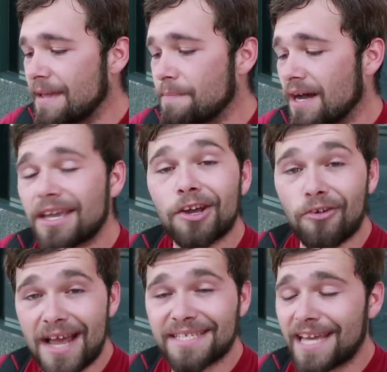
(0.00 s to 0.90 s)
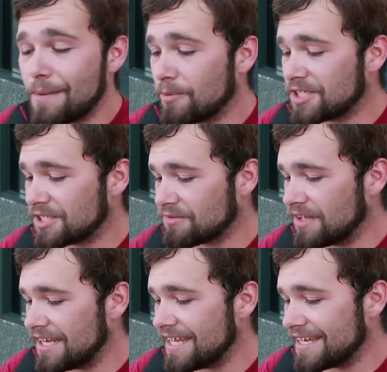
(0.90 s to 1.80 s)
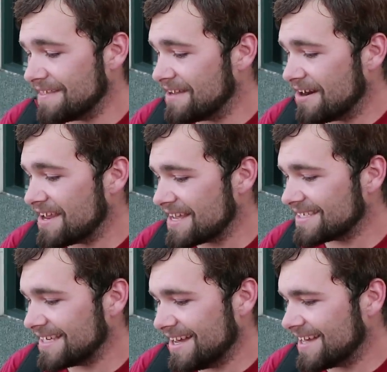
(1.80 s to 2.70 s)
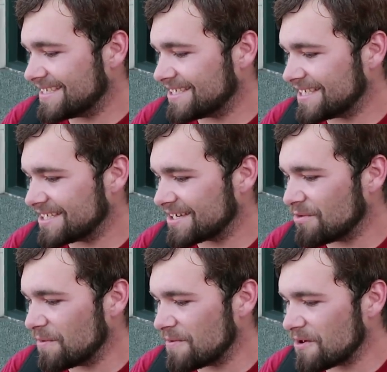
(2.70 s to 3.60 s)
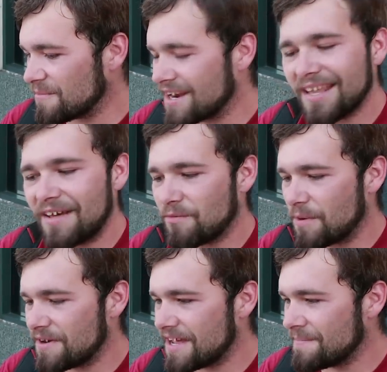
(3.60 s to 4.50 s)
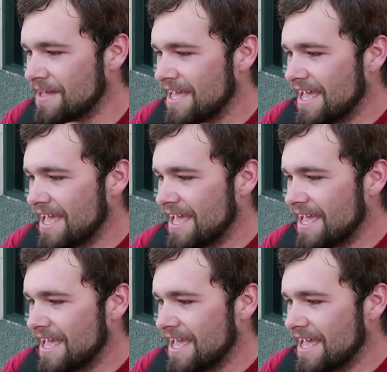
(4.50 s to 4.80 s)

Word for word: a bug and grass type, which is really neat. And there it is. Oh, it's such a cool Pokemon. I love Wormadam.